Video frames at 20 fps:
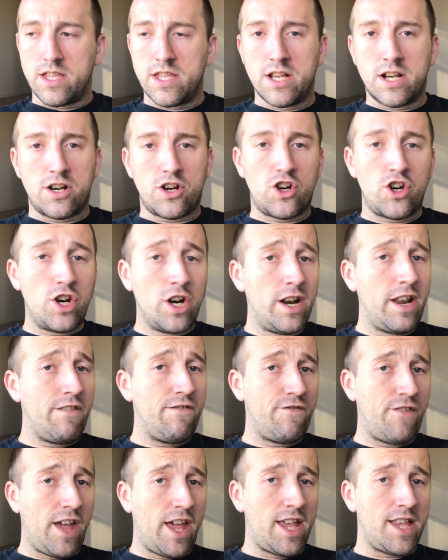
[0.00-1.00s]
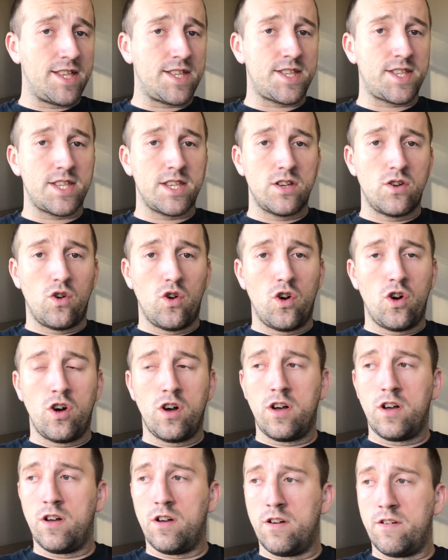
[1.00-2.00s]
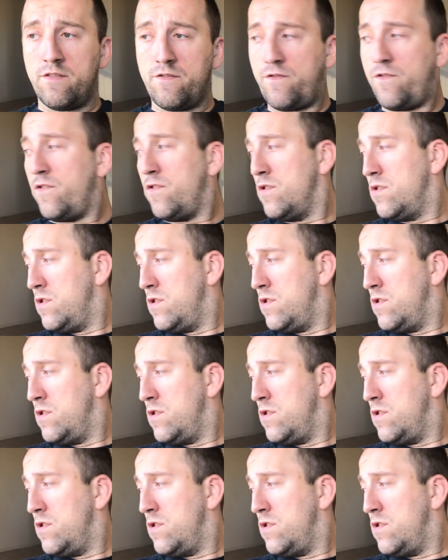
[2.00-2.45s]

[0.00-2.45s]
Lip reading: early phase of